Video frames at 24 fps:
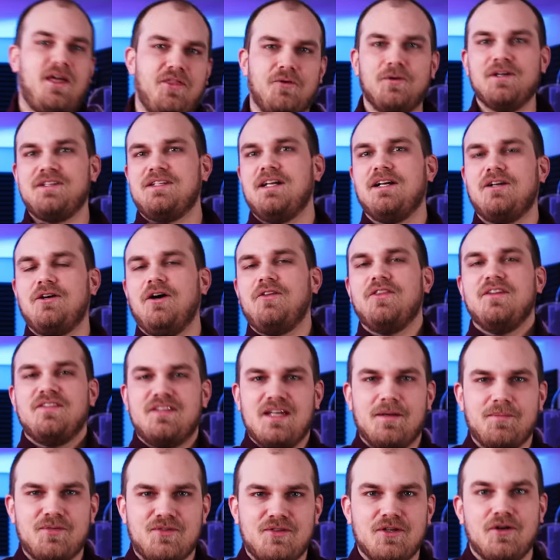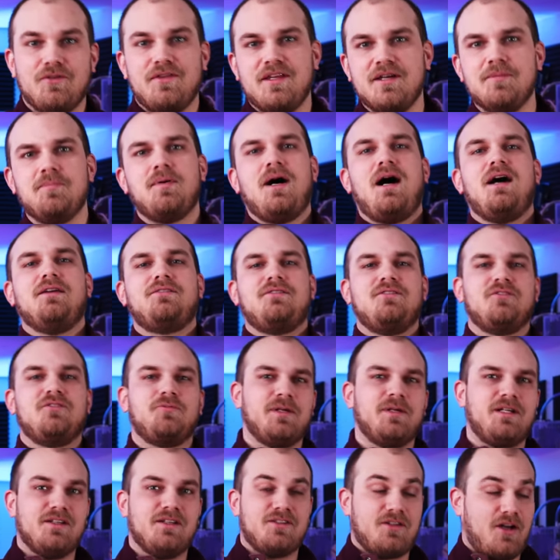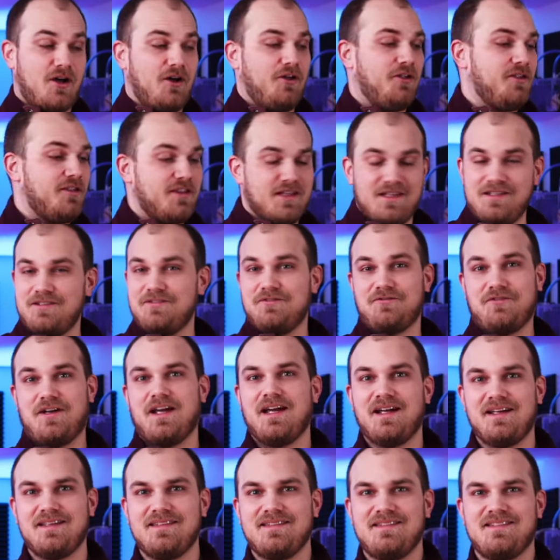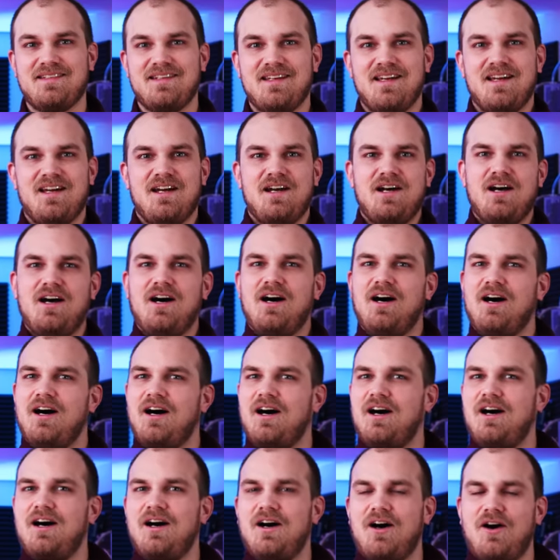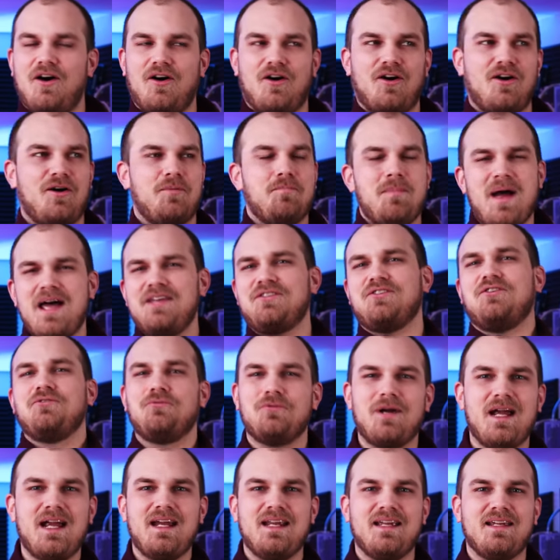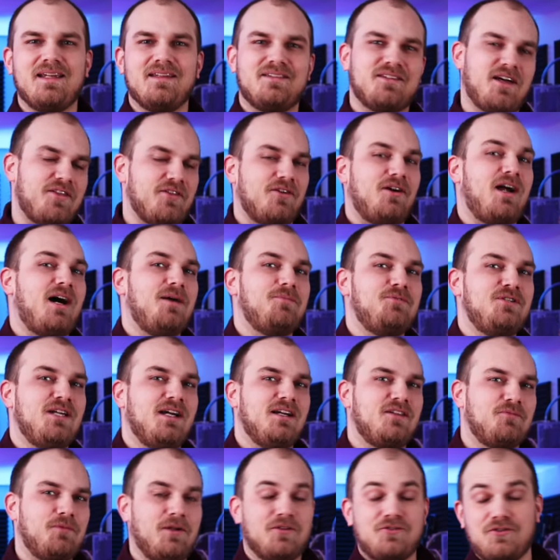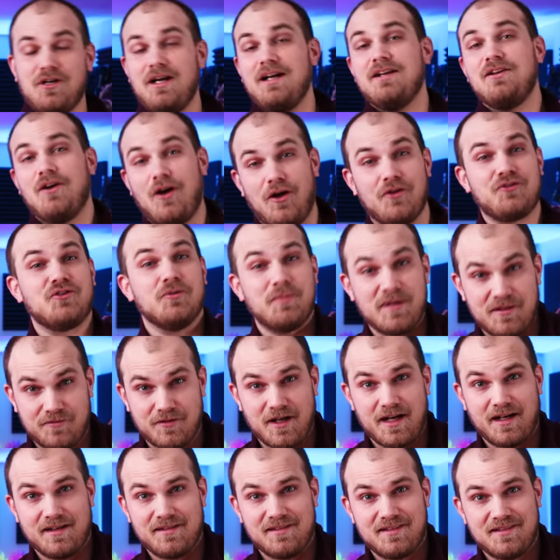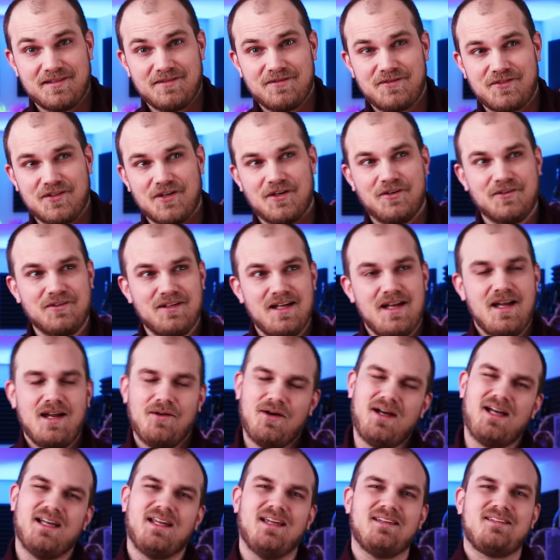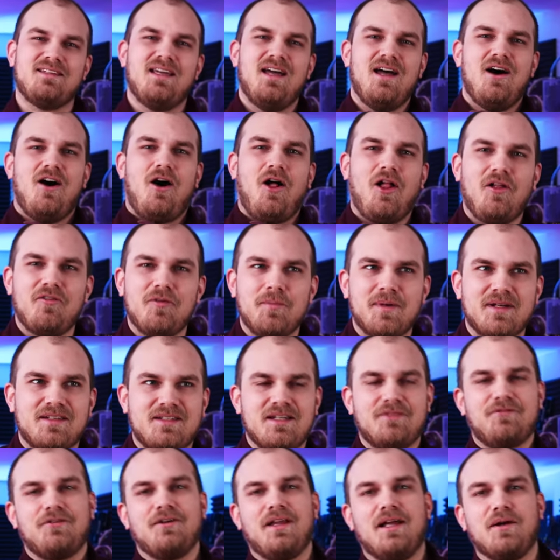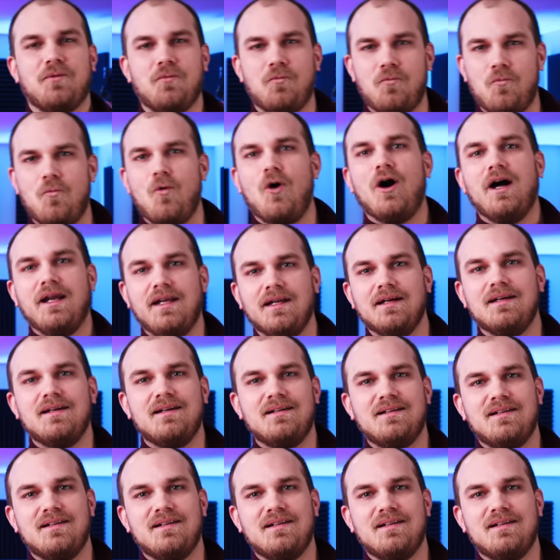Now the reason I called this episode The Imposters because all of these fans uh, are masquerading as other objects while trying to also be fans. So, well, I guess all of them except for like one.